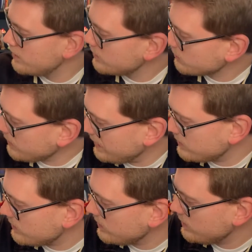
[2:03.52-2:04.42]

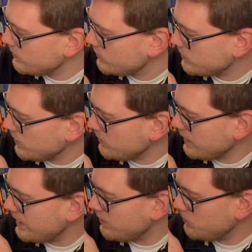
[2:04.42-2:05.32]
Great. So
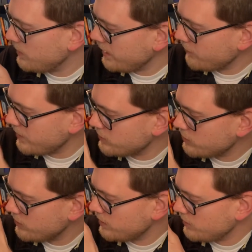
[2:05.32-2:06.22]
now, what if I
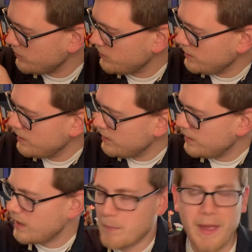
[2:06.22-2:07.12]
show you
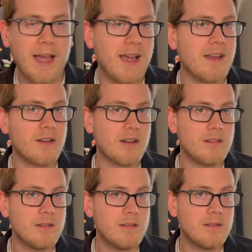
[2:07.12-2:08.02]
a pattern?
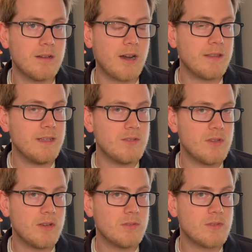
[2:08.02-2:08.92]
Are these
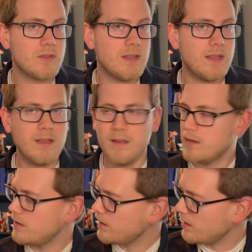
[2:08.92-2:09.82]
notes
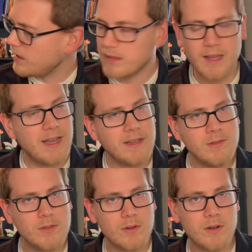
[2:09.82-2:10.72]
on
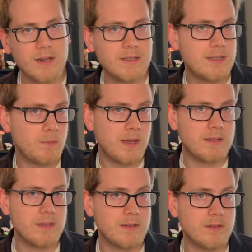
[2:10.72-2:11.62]
lines or in
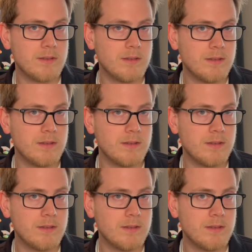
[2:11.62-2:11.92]
spaces?